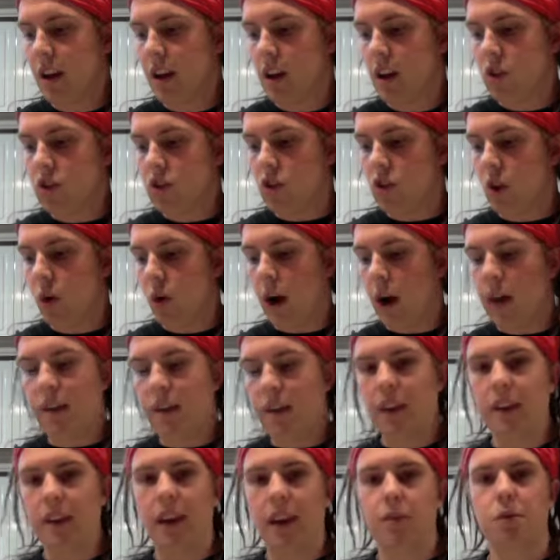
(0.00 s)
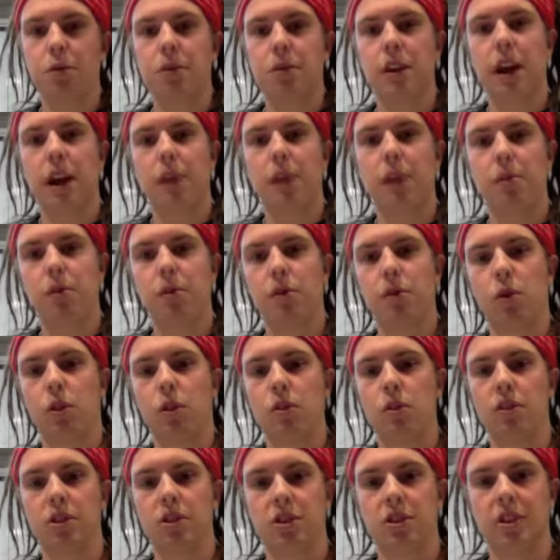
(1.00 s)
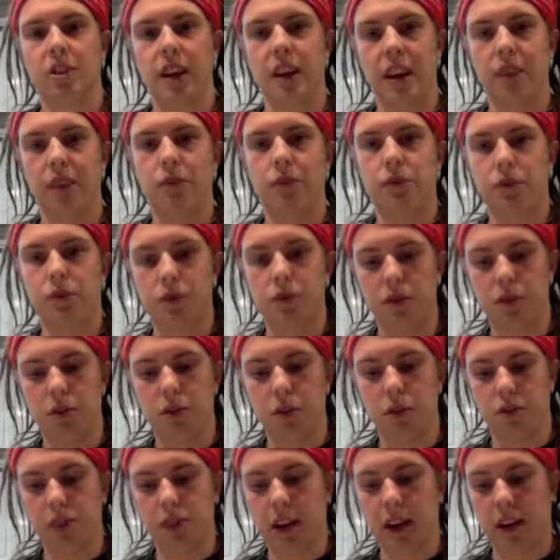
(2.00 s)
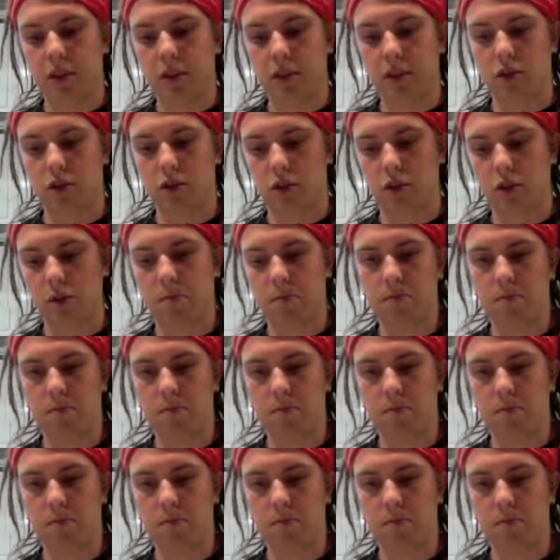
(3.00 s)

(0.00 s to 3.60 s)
So I think that's what's going to happen in Foreigner Vision if those facts are true.